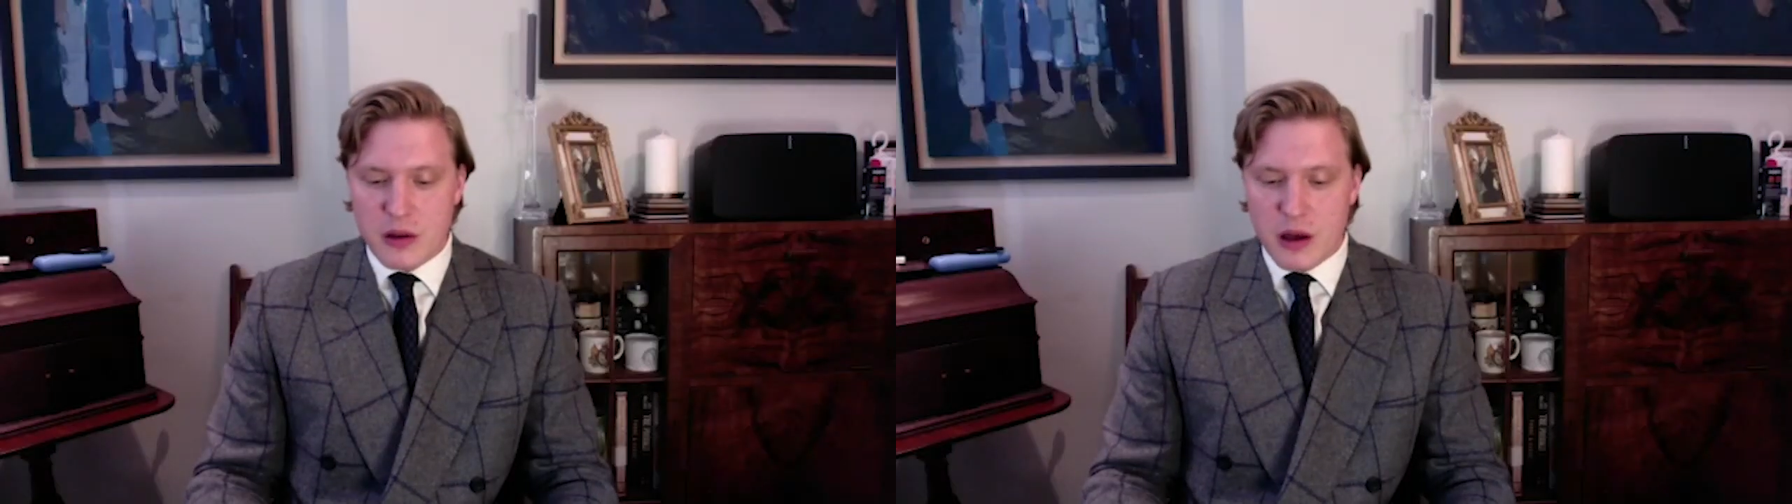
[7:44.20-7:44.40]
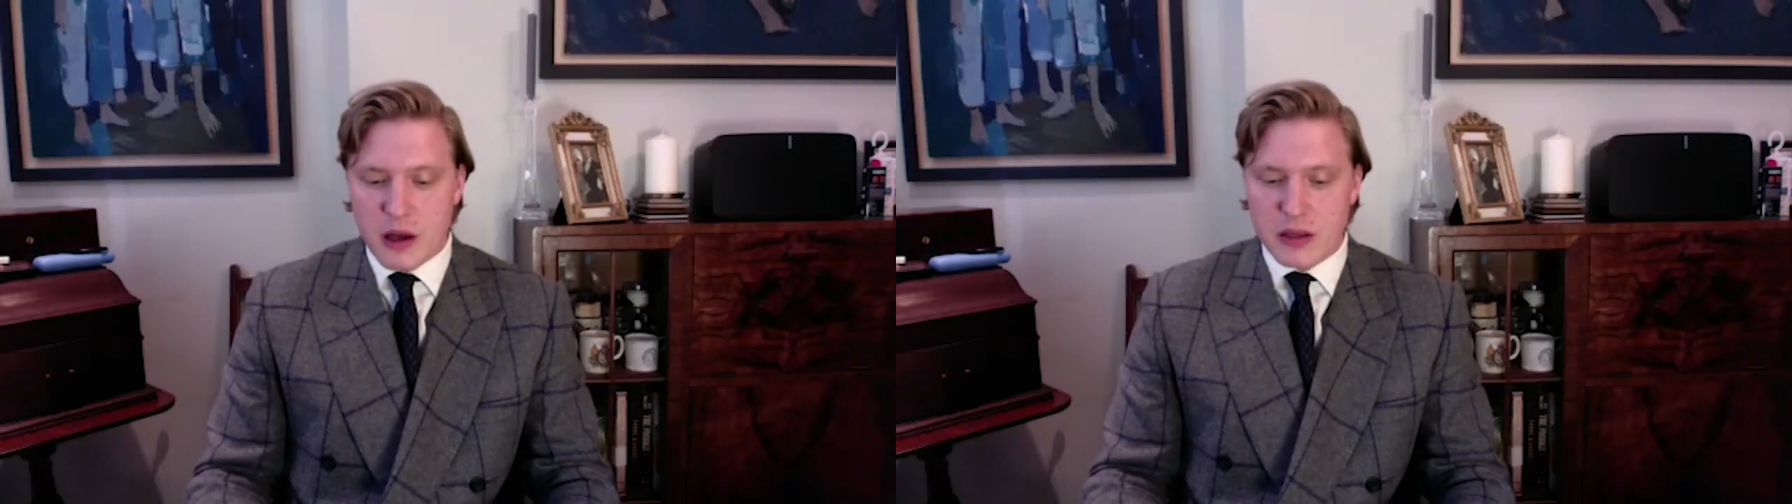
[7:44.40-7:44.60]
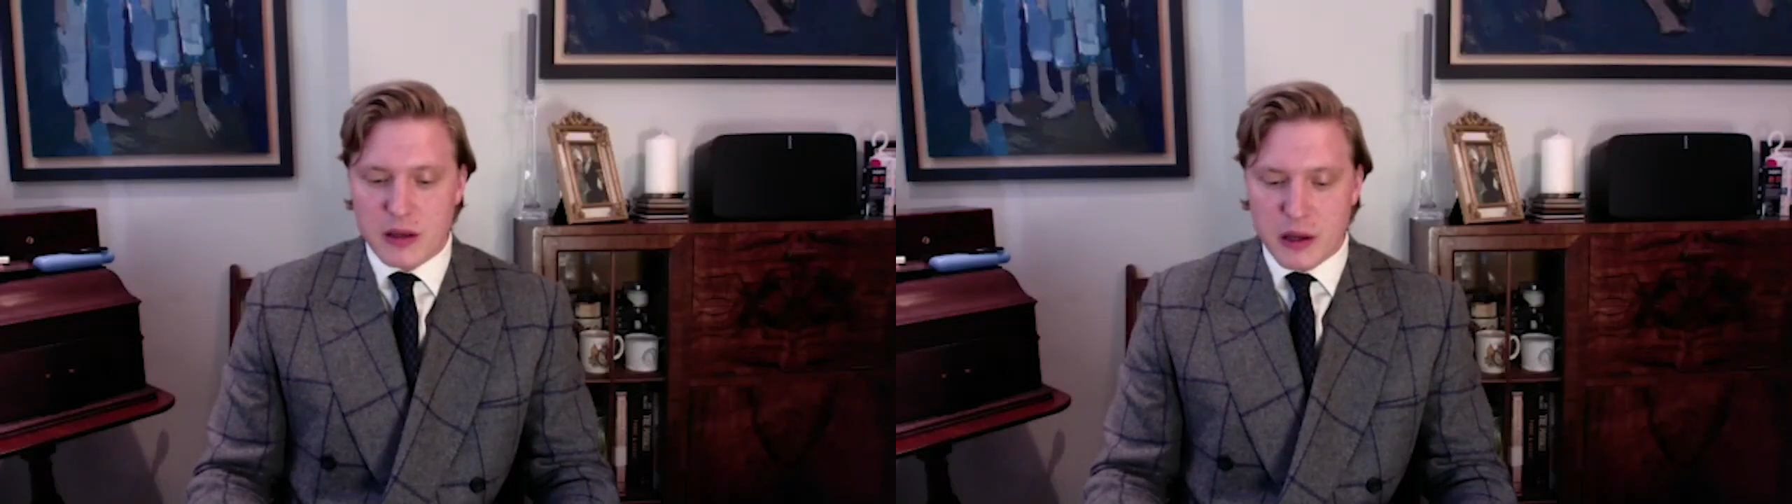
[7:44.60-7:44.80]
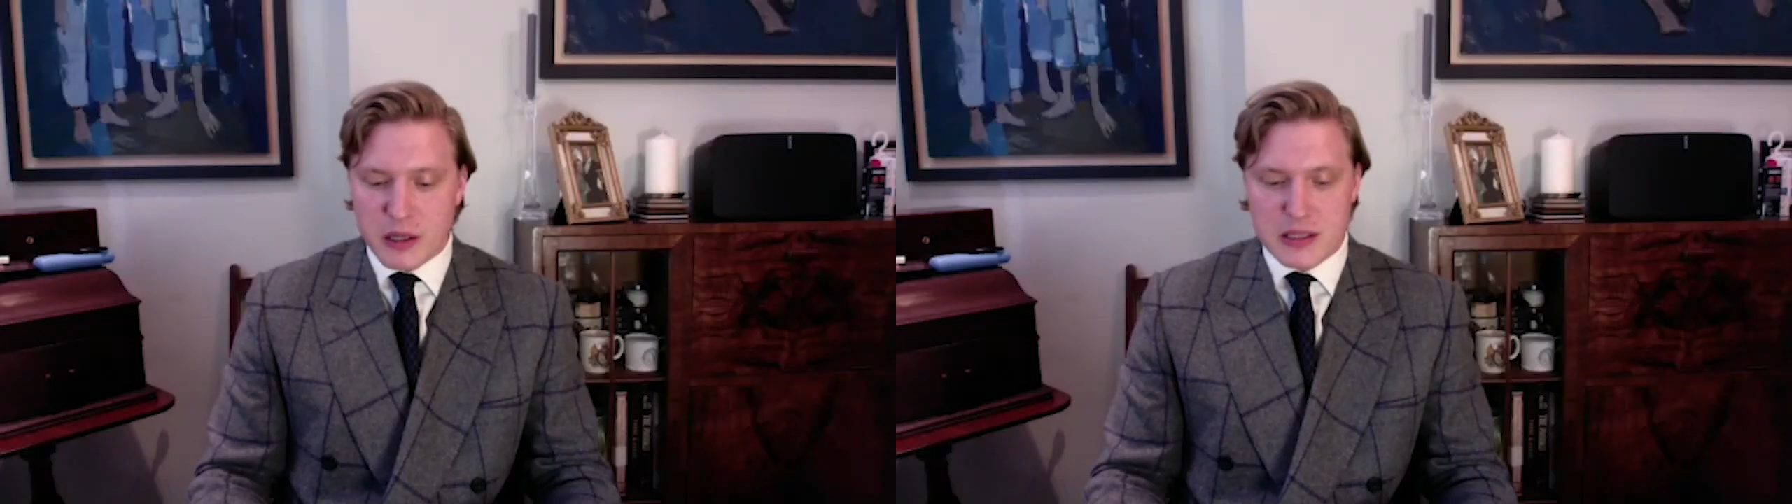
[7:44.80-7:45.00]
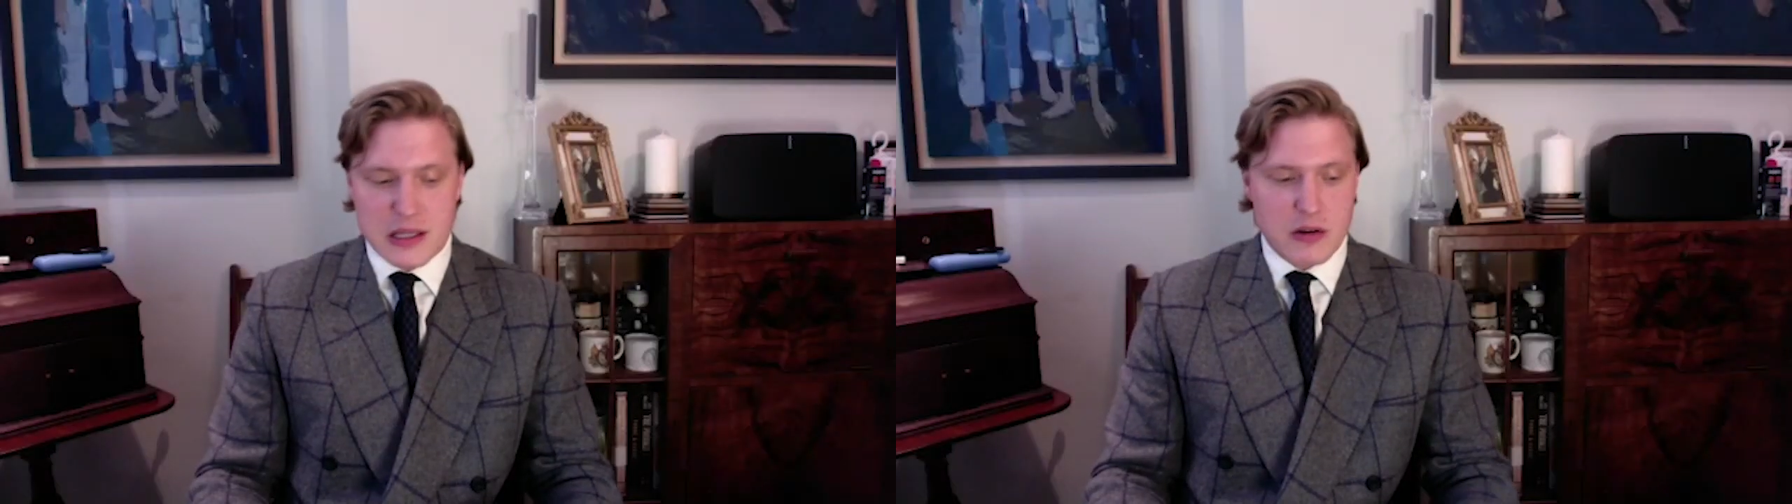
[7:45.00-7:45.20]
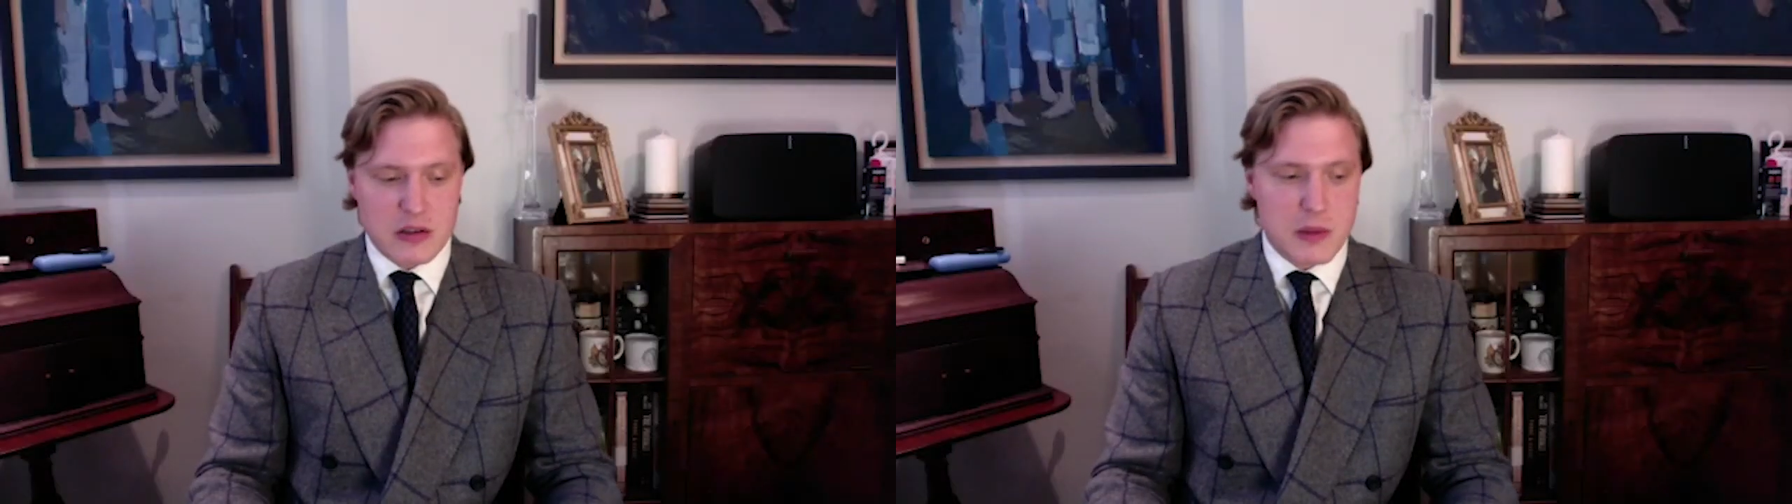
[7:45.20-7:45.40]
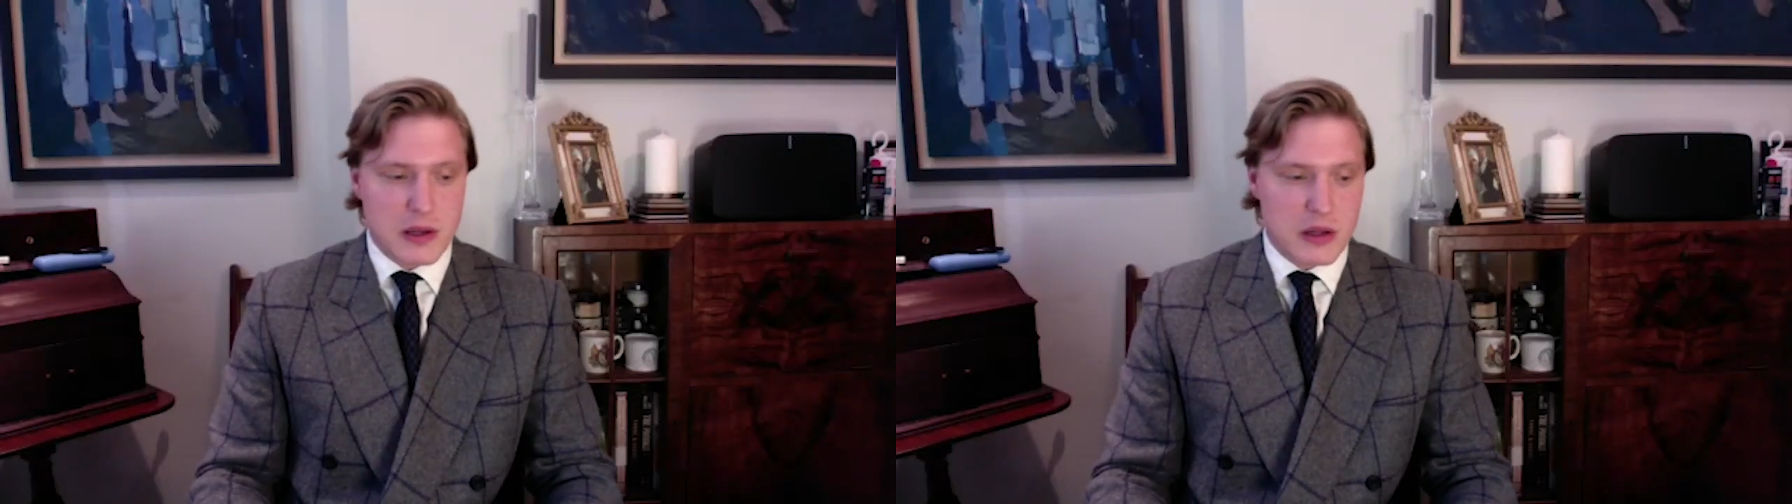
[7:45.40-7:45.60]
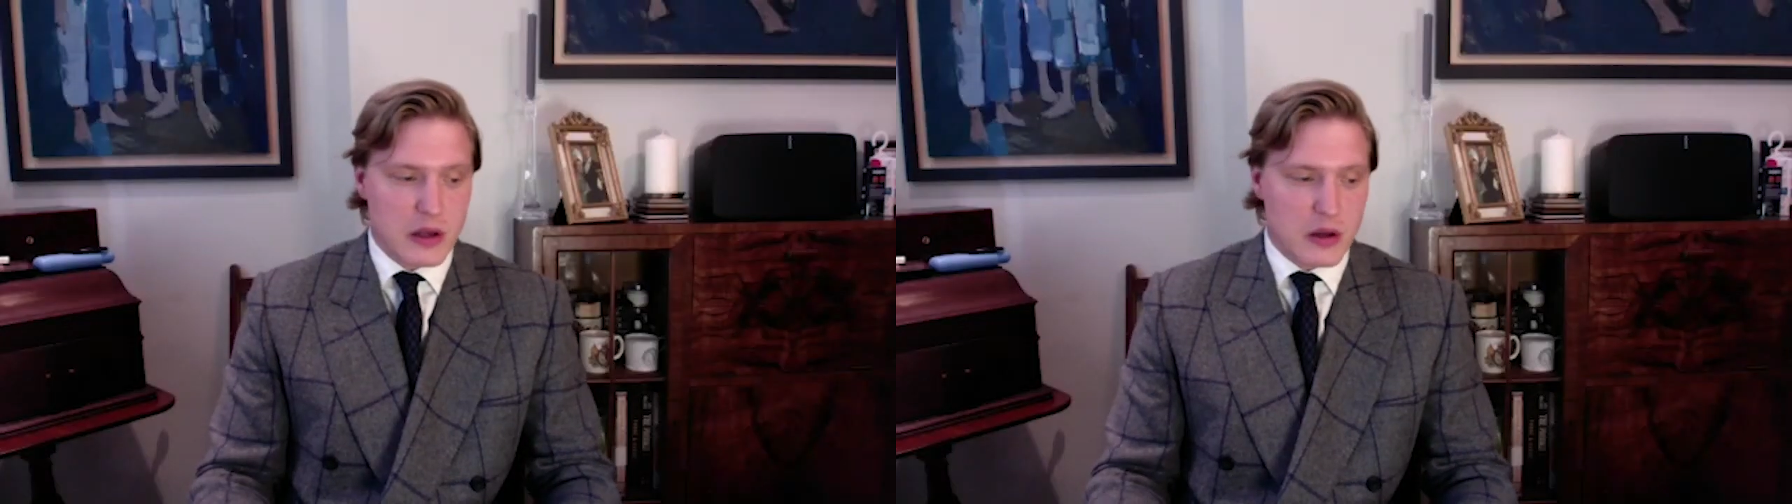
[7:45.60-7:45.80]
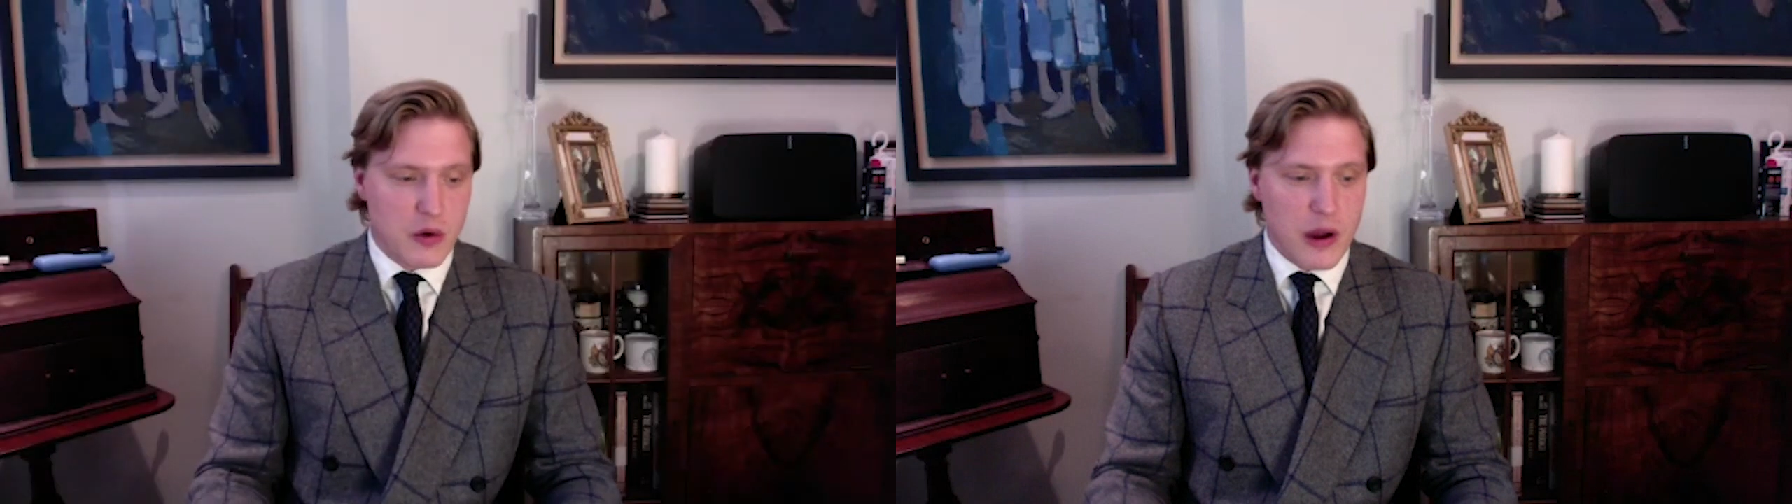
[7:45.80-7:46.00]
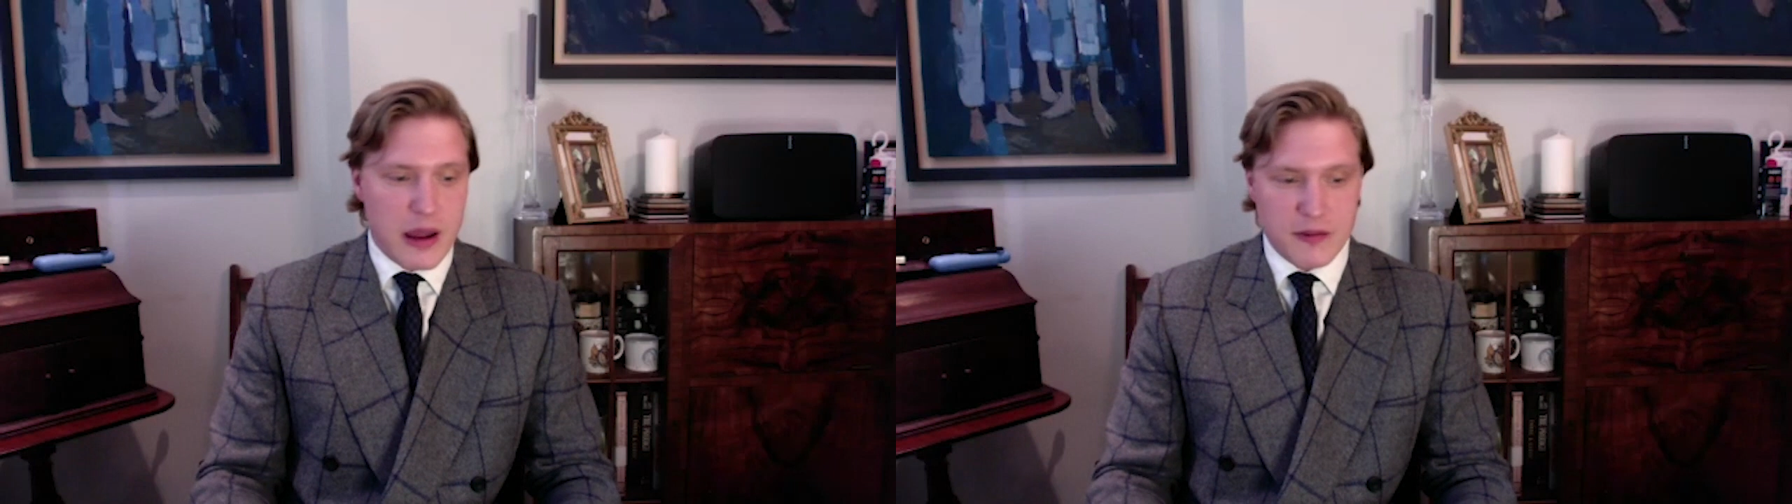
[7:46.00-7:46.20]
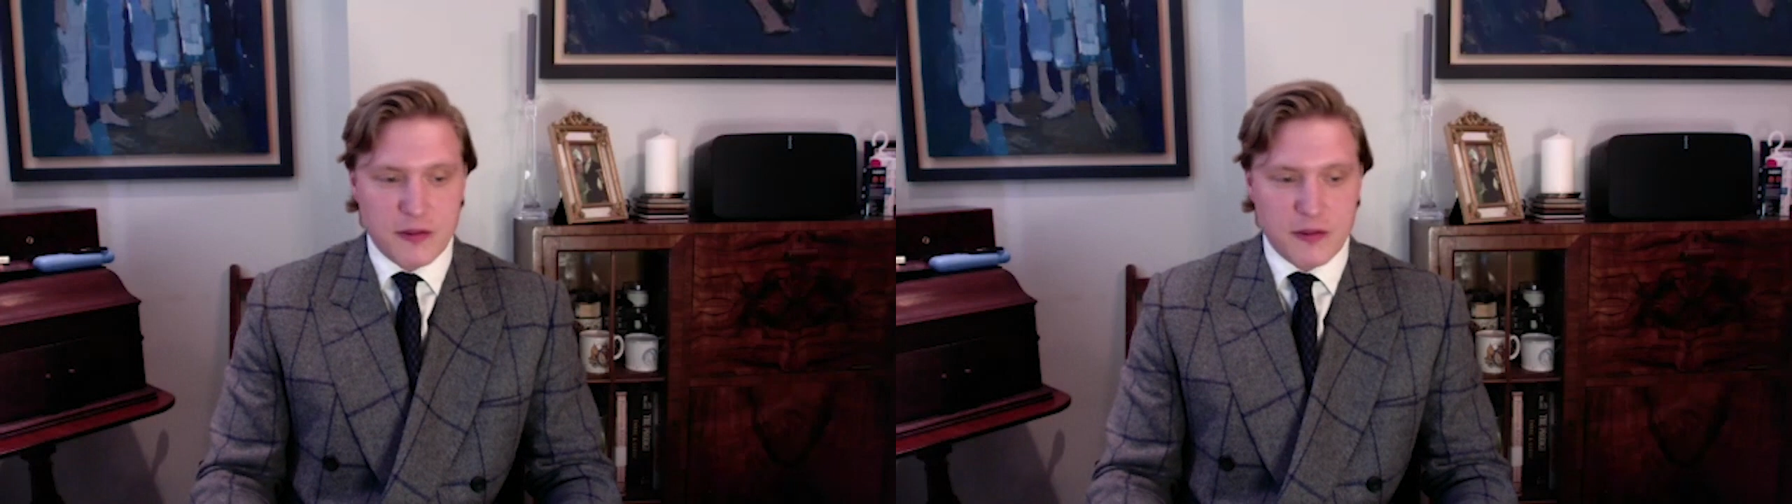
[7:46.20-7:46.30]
I consider it to be a great